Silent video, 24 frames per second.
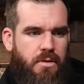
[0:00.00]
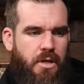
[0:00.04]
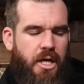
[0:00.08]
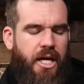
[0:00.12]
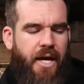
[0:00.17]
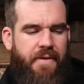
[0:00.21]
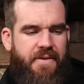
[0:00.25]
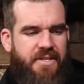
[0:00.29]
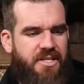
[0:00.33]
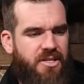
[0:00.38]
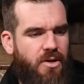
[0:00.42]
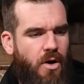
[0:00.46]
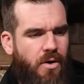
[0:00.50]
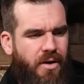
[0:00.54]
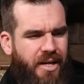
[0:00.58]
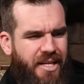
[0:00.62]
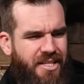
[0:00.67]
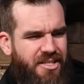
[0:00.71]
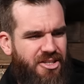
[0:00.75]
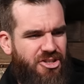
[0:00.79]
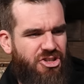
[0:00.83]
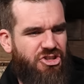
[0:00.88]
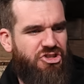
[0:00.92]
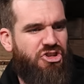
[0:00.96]
Okay, the song
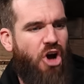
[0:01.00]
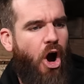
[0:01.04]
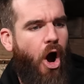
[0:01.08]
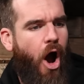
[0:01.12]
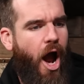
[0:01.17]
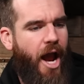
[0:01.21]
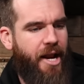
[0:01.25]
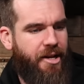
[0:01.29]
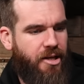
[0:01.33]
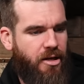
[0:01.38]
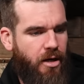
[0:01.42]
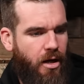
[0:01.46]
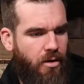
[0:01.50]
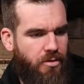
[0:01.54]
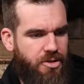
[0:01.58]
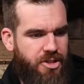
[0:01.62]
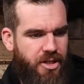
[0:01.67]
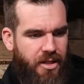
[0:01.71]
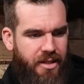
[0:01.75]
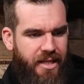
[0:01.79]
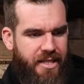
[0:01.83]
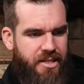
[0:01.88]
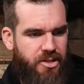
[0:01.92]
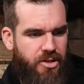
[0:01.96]
is Diet Culture.
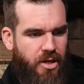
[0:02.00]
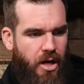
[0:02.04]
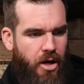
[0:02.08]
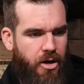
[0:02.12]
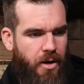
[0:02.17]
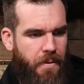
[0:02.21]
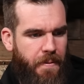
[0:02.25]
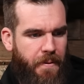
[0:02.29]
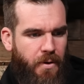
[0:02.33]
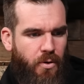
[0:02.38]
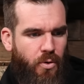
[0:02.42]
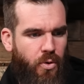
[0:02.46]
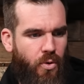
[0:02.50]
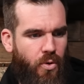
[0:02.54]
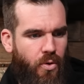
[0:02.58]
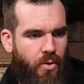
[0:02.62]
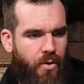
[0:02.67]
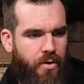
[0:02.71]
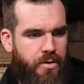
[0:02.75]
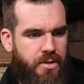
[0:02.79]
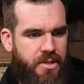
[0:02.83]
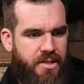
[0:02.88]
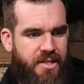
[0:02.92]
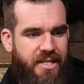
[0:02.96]
Let's go to the chorus.